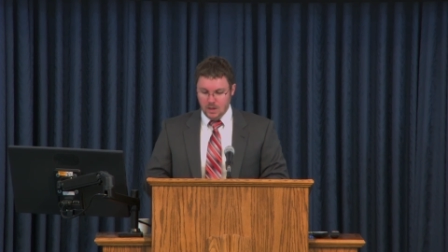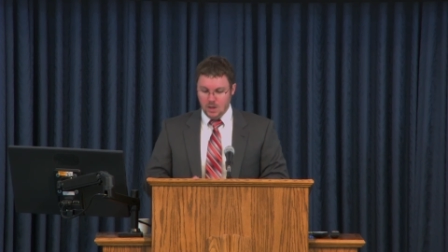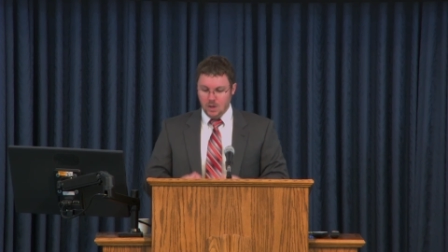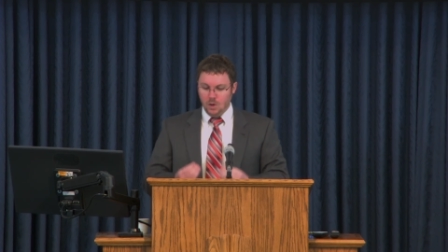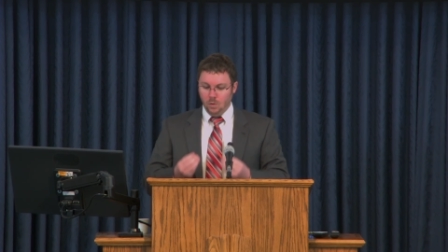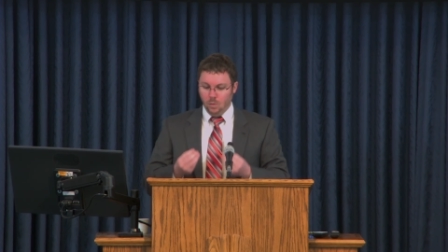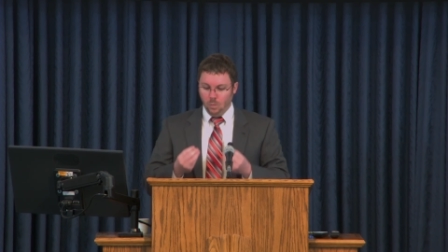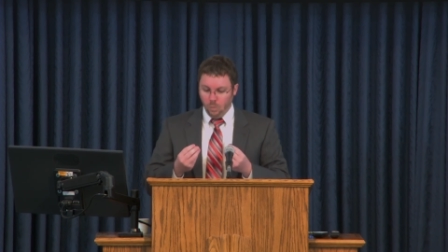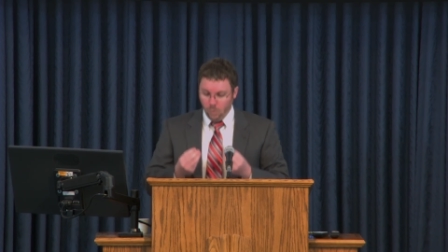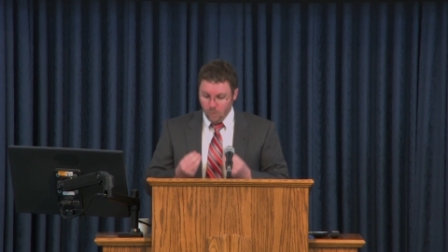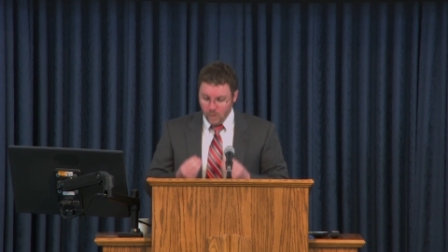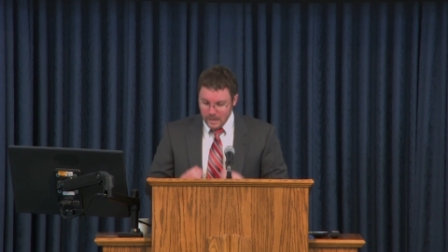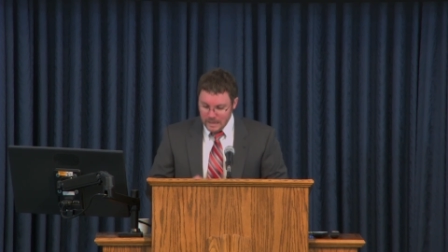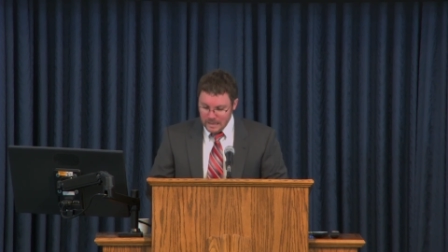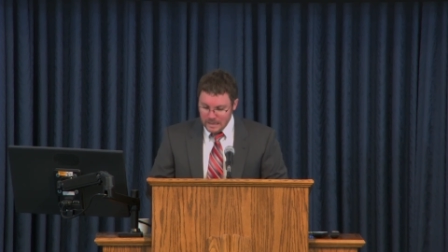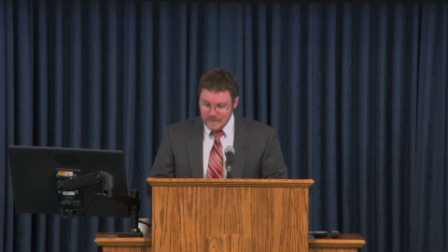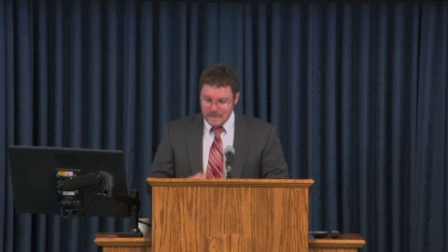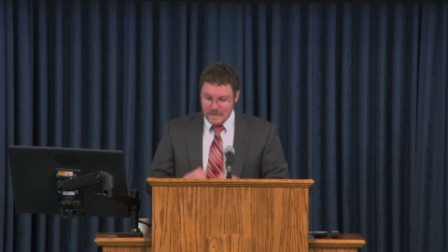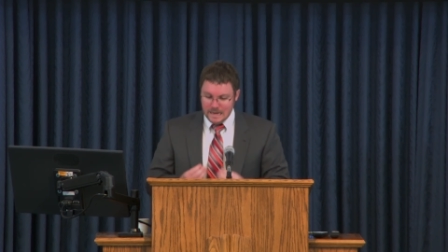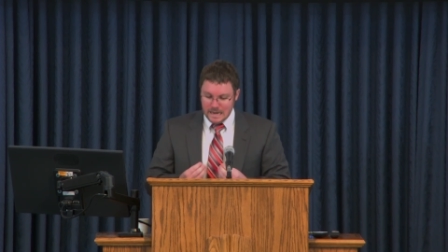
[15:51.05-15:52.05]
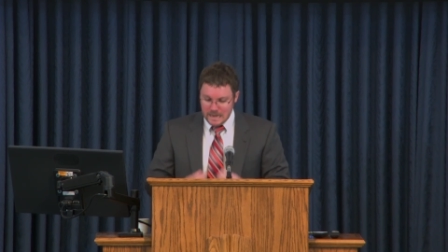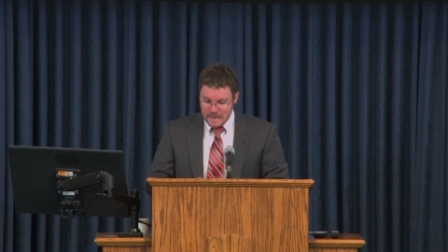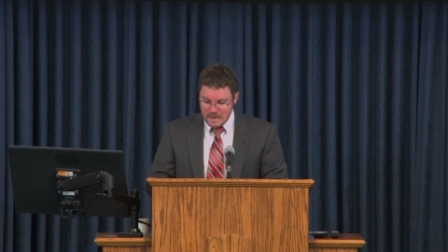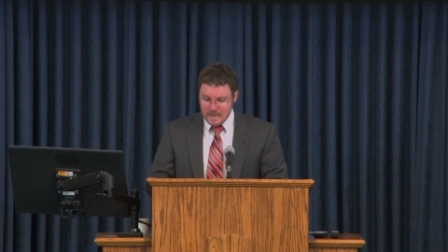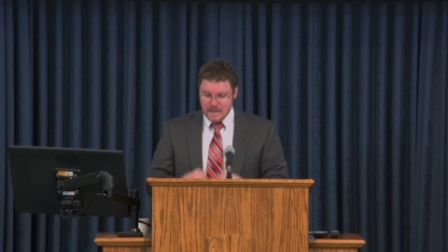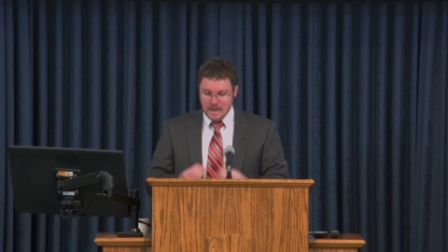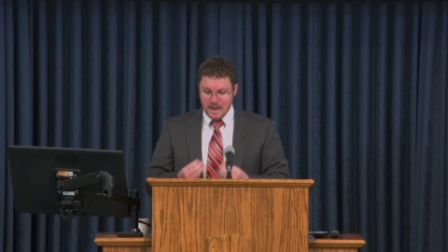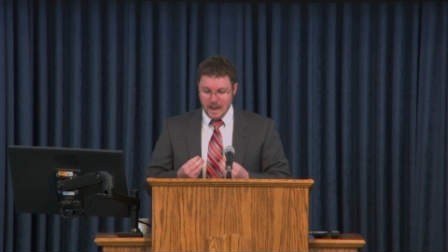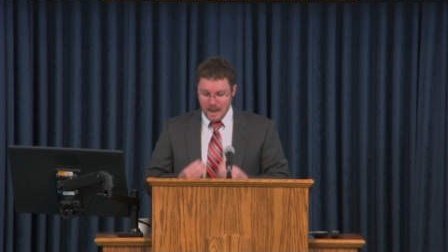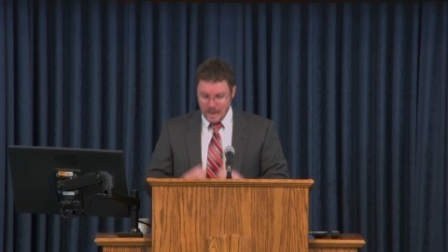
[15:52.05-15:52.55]
When
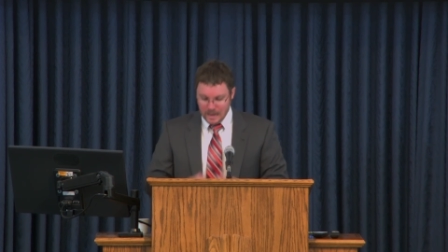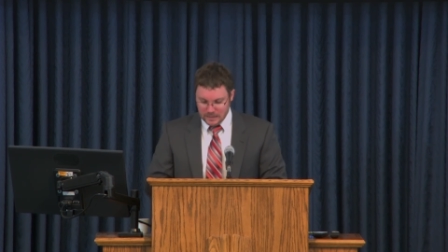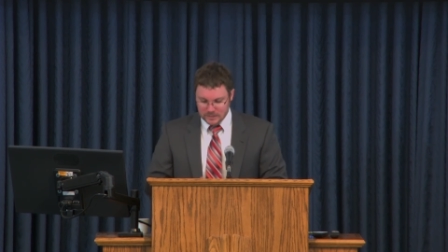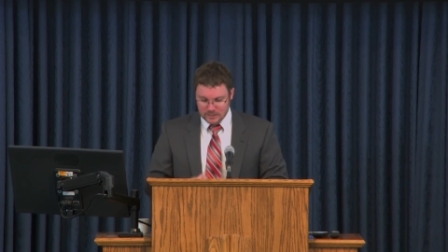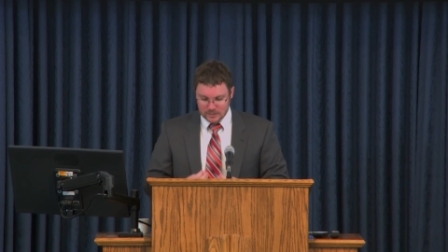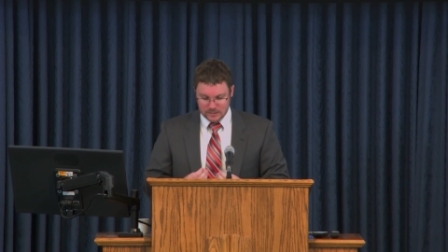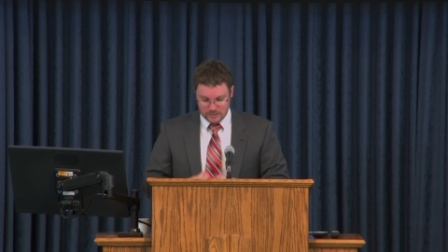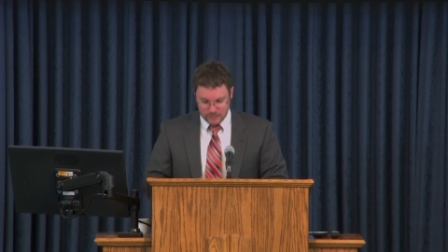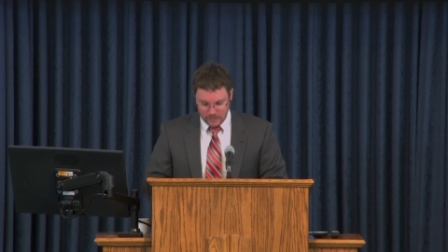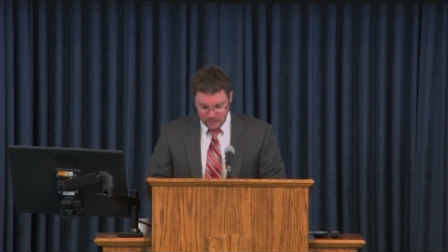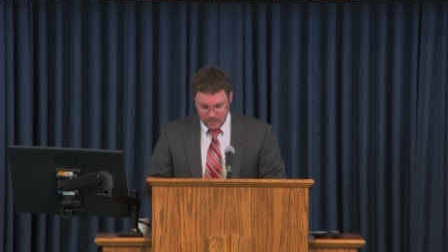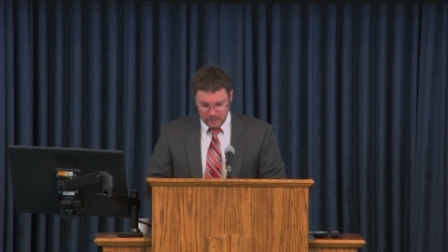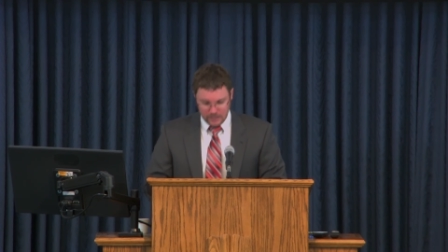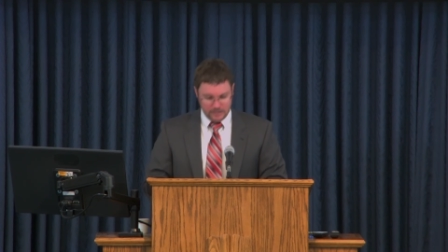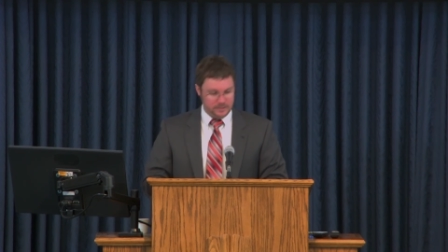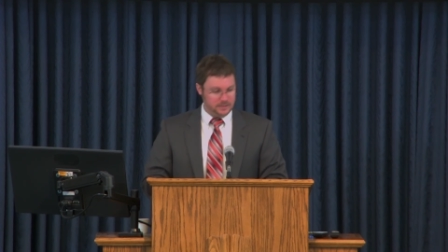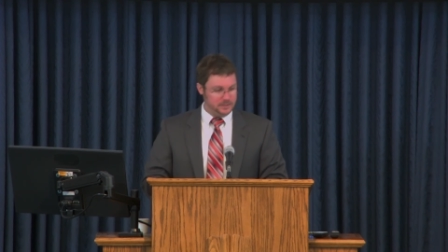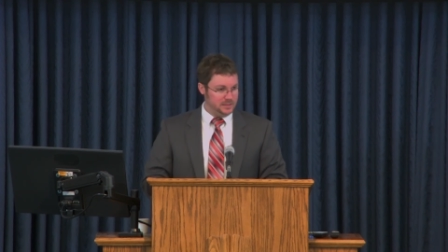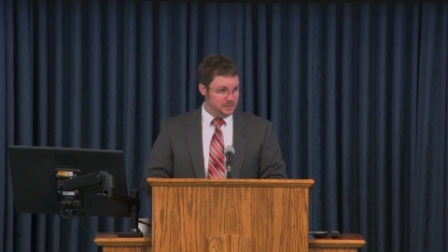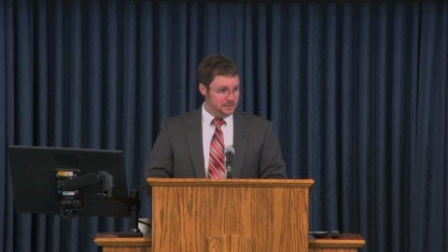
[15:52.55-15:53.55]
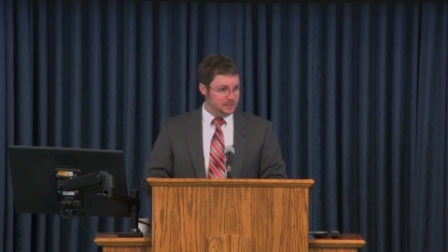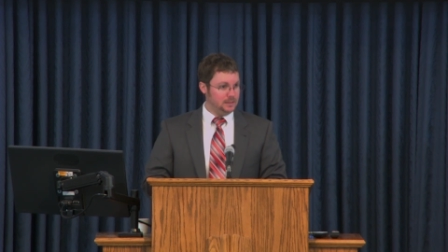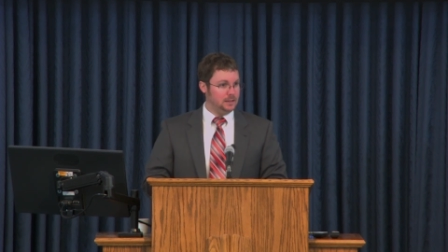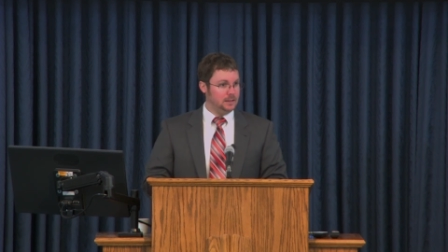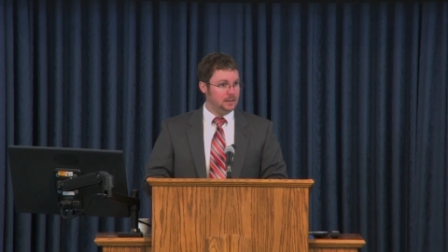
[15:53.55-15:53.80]
he asks us